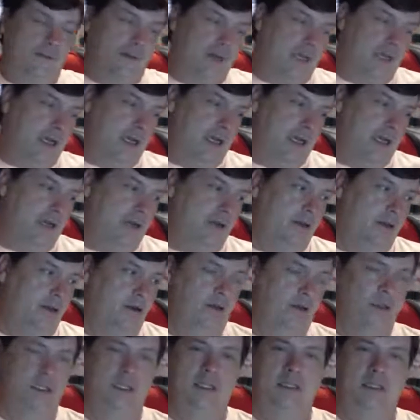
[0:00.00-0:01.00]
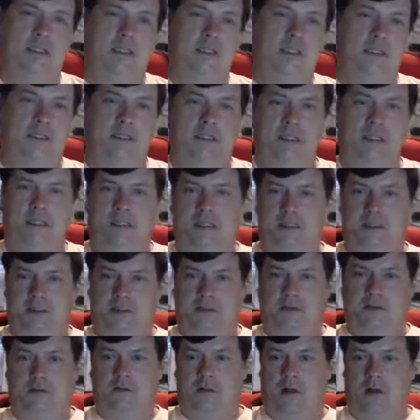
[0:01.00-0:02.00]
And you can only listen to CDs
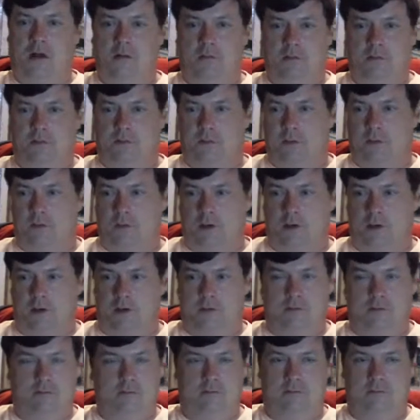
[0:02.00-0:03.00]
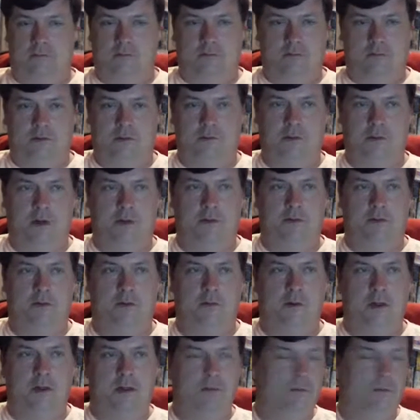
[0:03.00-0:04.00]
so long before you want to throw
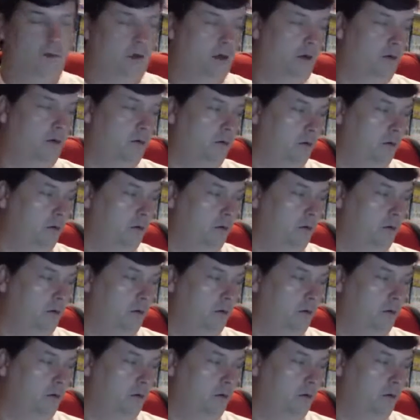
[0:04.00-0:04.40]
them out the window.